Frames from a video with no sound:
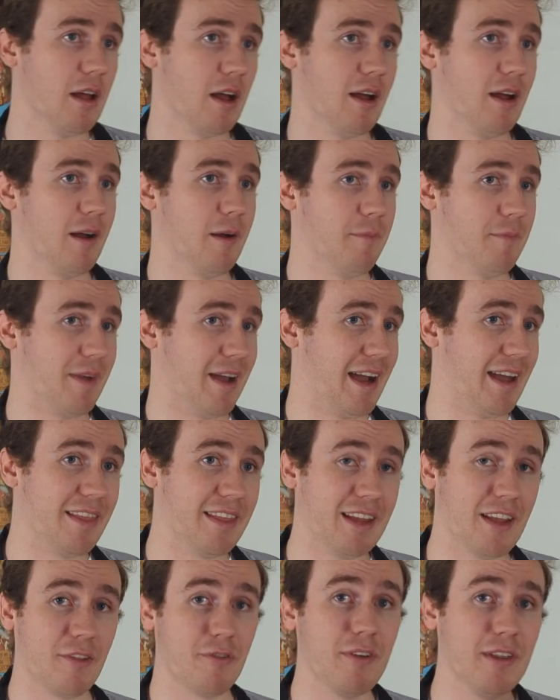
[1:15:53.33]
I
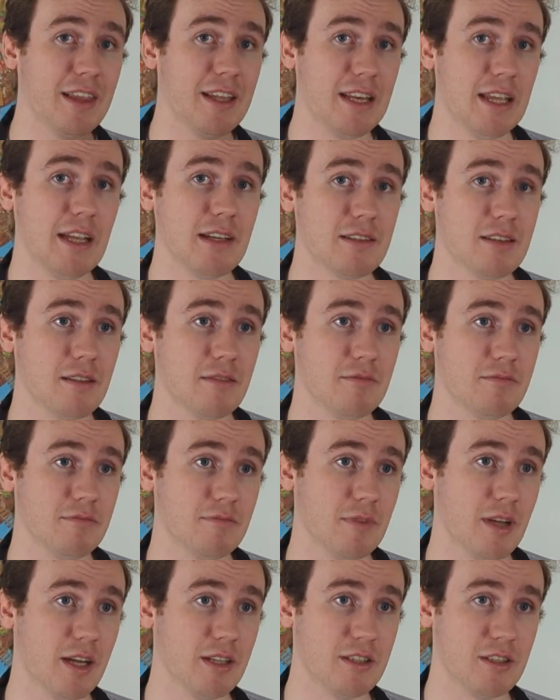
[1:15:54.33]
think it's really neat
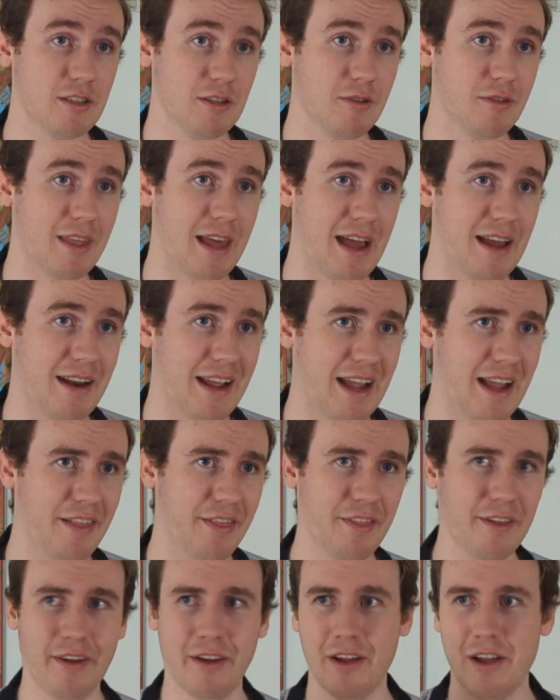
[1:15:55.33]
to do that,
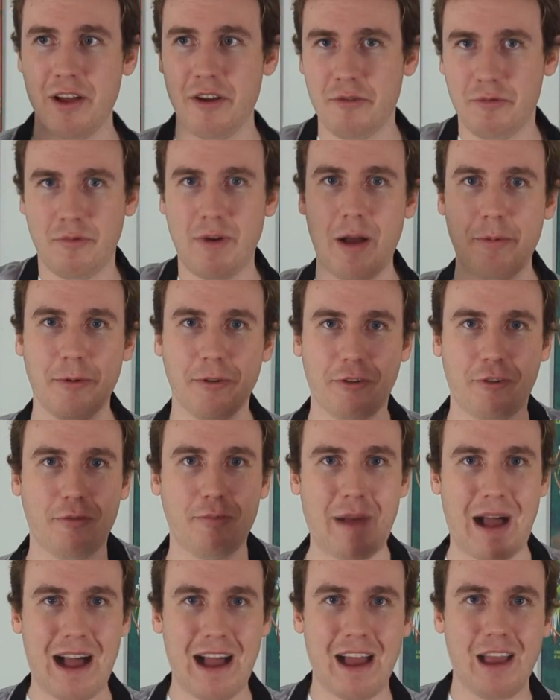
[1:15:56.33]
and the Rebel
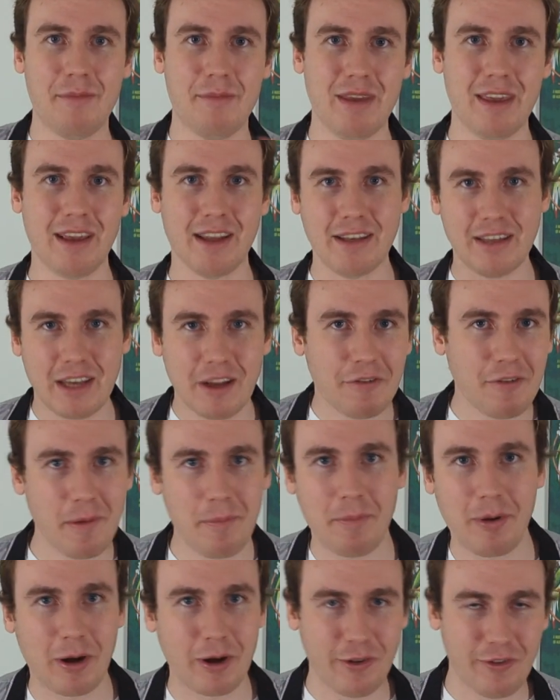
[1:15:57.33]
Spy being a
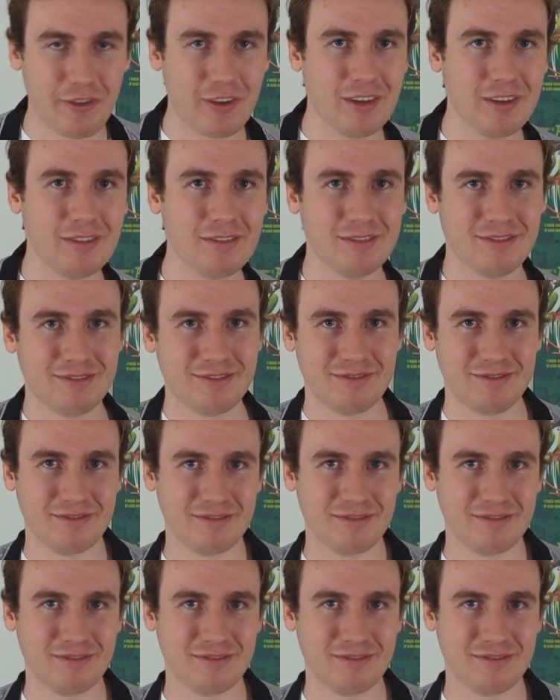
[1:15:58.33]
different person